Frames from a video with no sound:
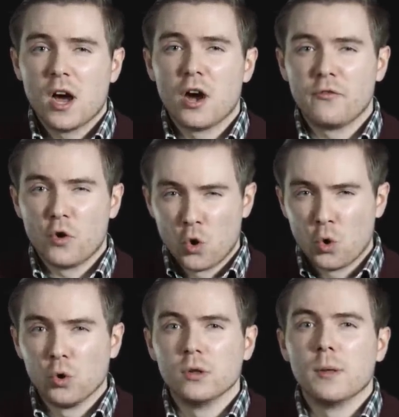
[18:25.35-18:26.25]
of
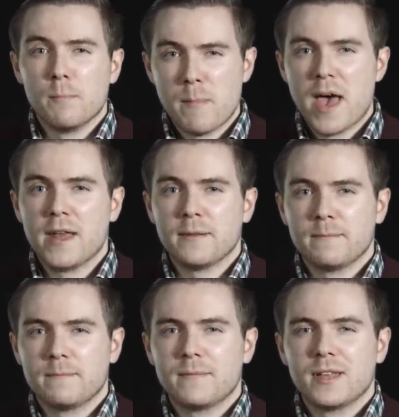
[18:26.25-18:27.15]
all men.
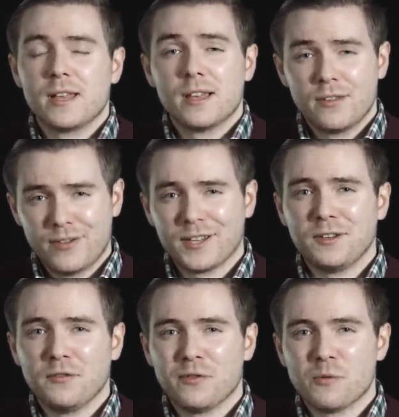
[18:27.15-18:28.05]

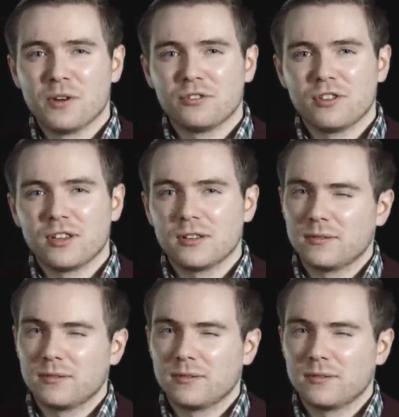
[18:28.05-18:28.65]
Thank you for watching.